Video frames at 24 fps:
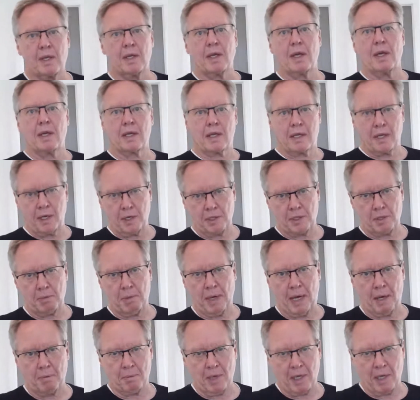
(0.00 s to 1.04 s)
and cares
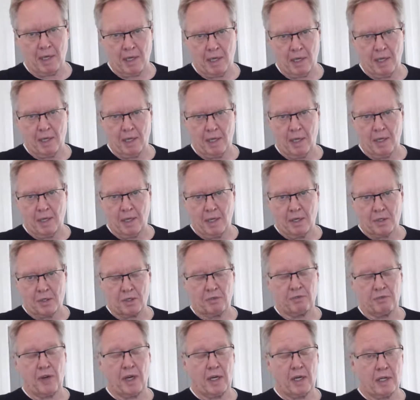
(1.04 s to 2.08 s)
about me.
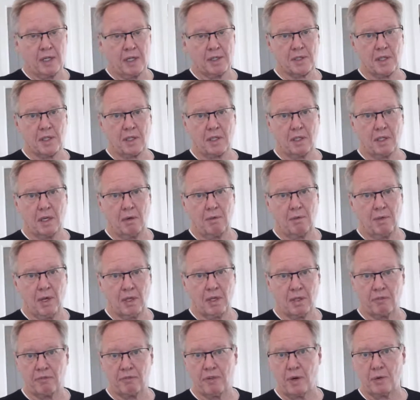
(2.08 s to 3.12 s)
So finally he's going to call me on
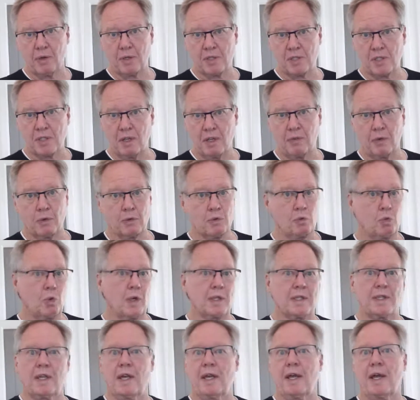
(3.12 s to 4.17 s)
the phone to see
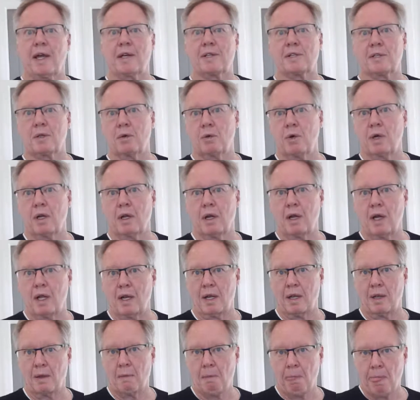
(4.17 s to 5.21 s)
what the heck's going on.
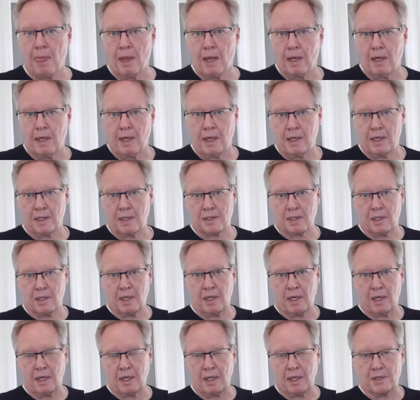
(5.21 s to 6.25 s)
And he's going
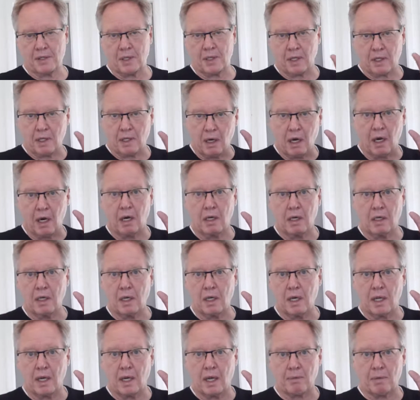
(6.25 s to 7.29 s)
to call,
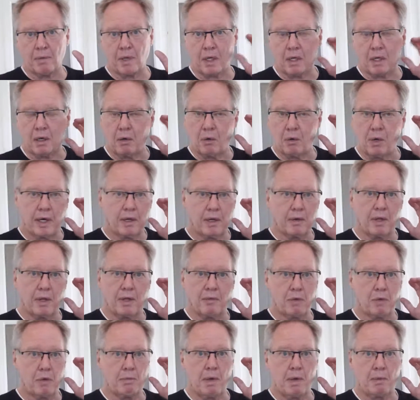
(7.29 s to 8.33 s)
and I'm going to go, I don't
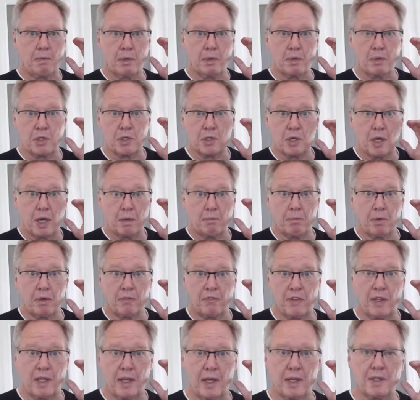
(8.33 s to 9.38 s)
even remember who Sean
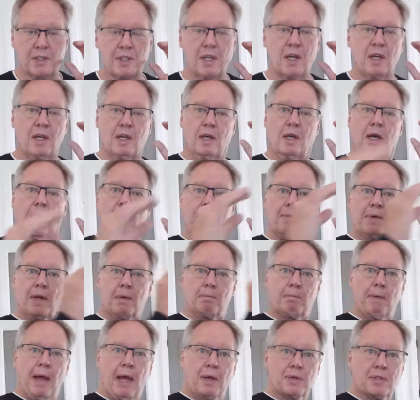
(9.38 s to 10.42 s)
Murphy is. I'm going
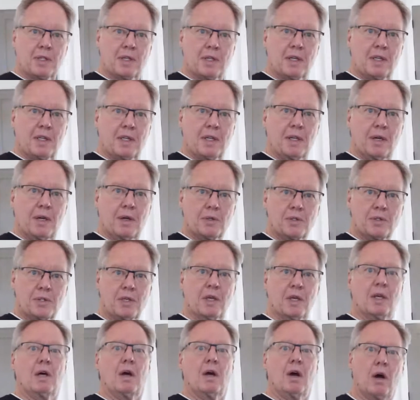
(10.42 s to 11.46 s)
to bounce into the notes.
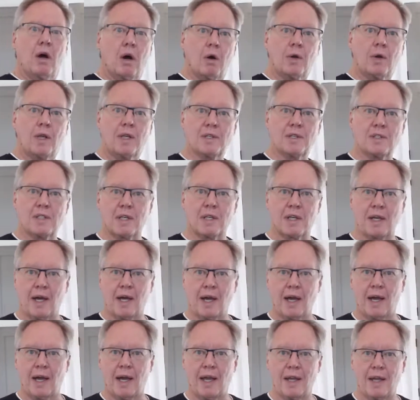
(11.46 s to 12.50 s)
Oh, he's the
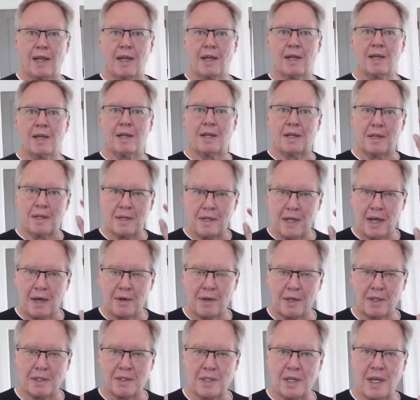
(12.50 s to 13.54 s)
guy down
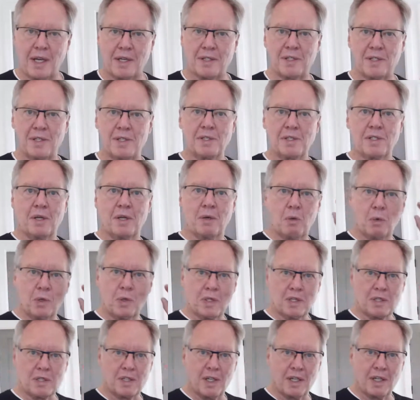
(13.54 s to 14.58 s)
in Texas with
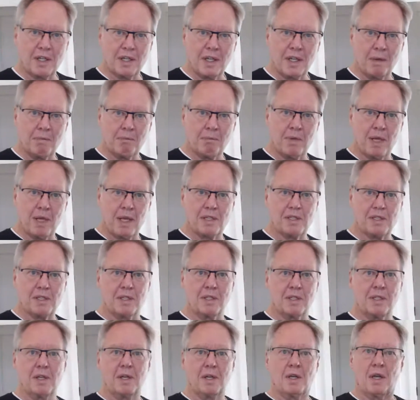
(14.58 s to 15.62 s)
the son named
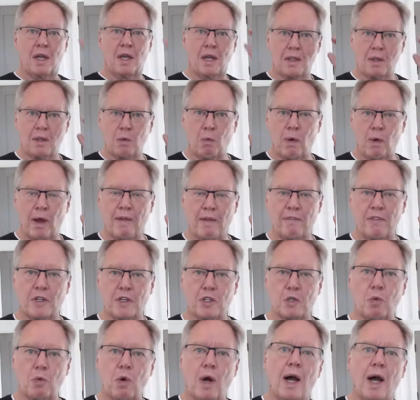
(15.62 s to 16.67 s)
Mason and the wife at
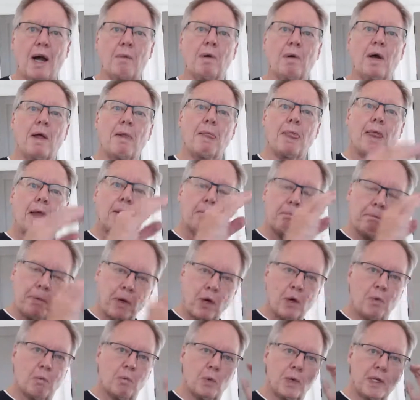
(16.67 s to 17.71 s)
Schwab.
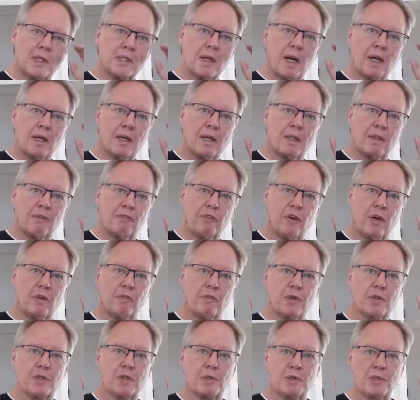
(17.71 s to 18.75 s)
Boom, we talk on the phone
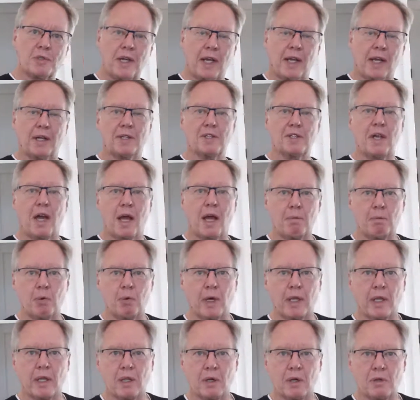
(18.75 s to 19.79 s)
for 2 seconds. I
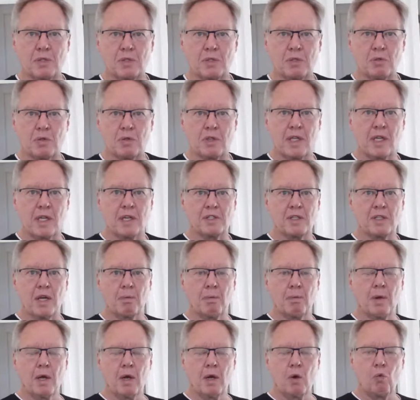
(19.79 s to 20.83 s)
bring those two things
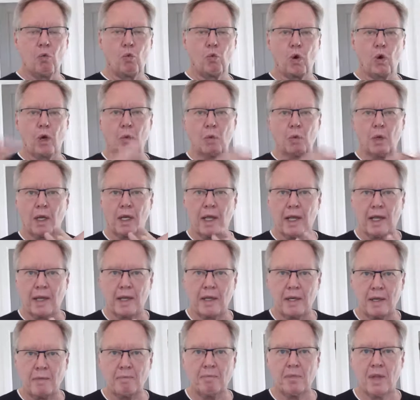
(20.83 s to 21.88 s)
up. We're
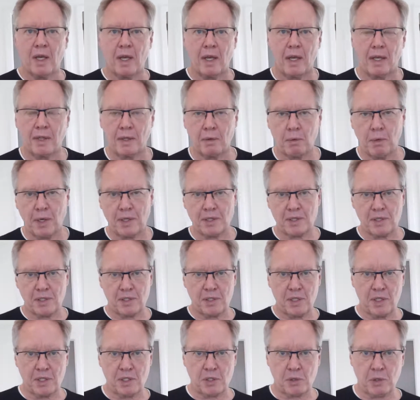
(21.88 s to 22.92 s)
related, and the rest
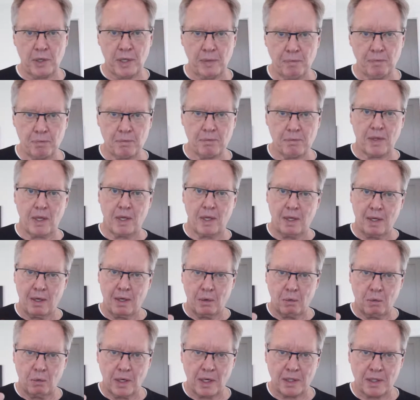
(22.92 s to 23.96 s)
is history.
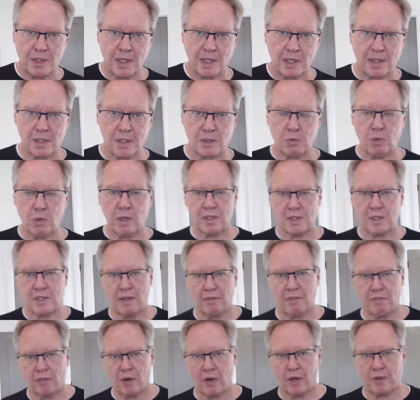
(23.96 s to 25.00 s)
Want to take this one
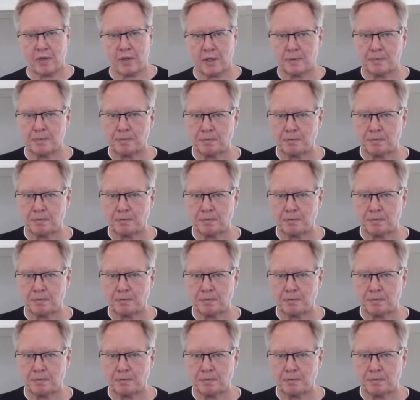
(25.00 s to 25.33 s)
step farther.